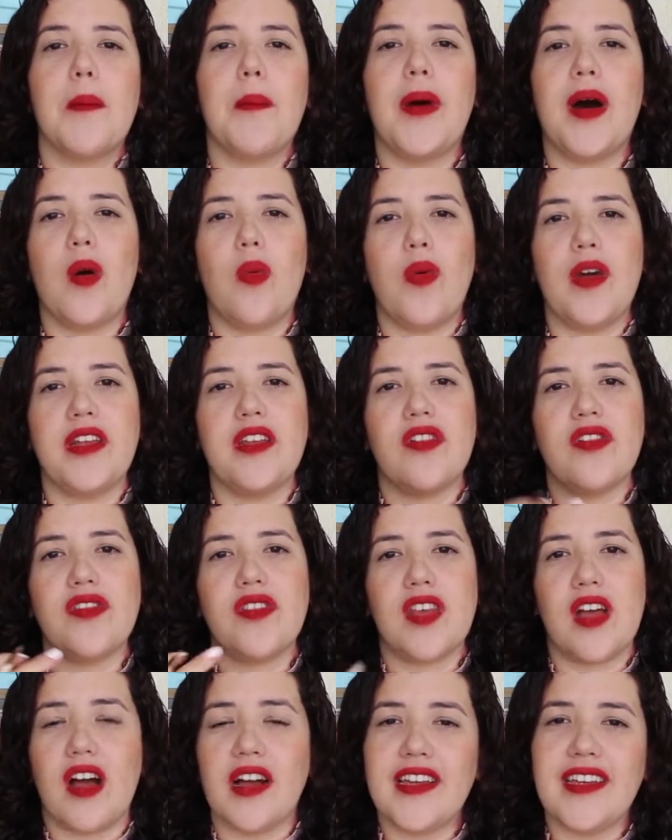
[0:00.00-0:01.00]
But when you're
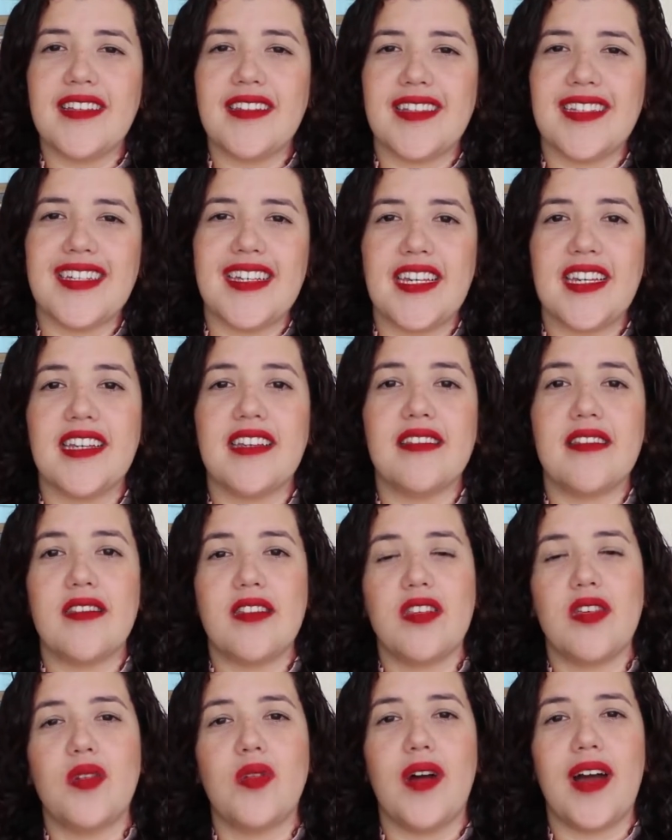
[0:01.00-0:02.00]
talking to
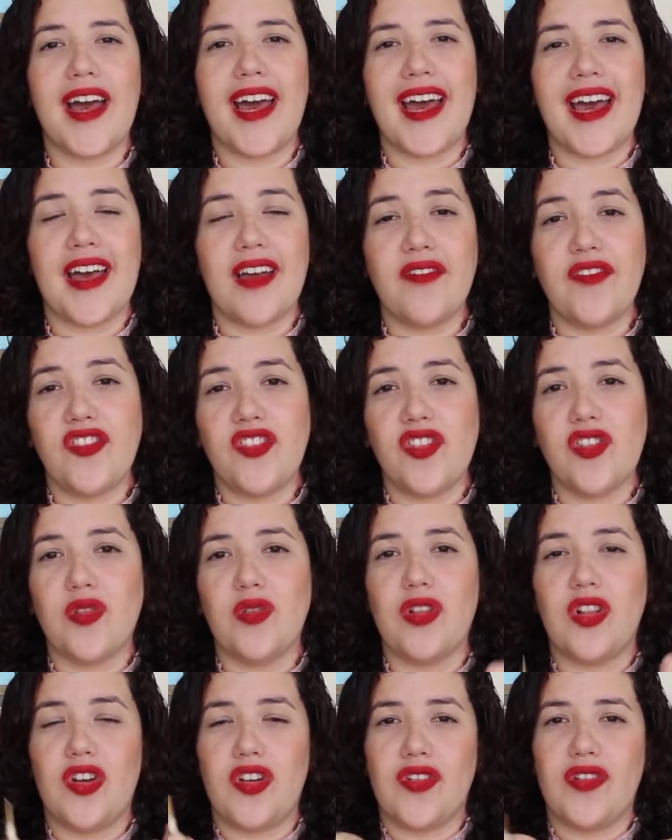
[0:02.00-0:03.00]
kids, you have
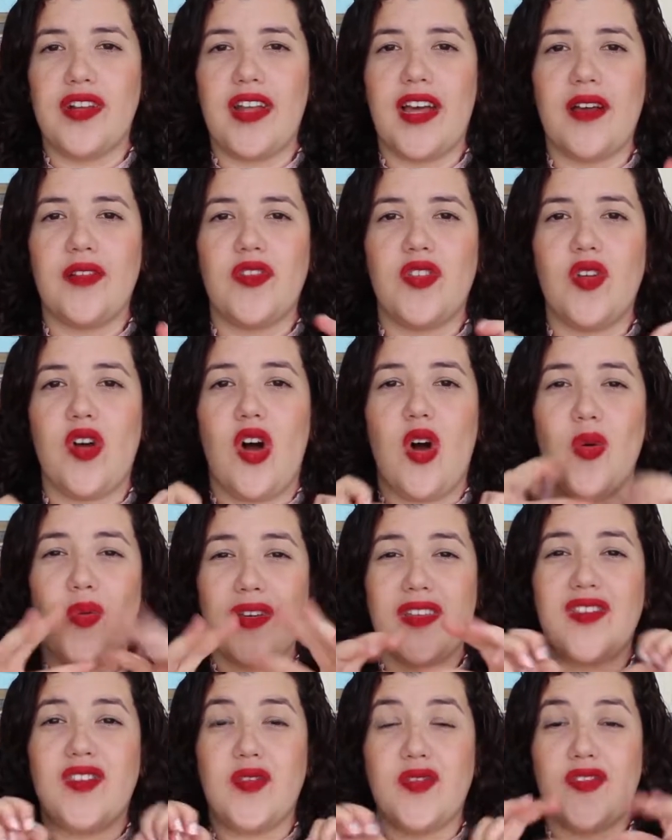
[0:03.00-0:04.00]
to learn how to
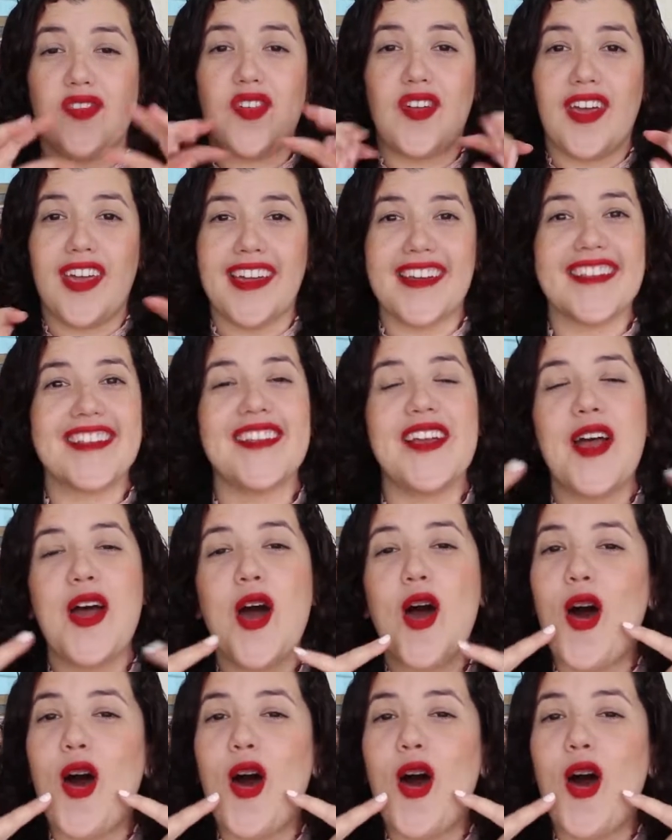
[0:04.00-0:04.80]
always use your hands.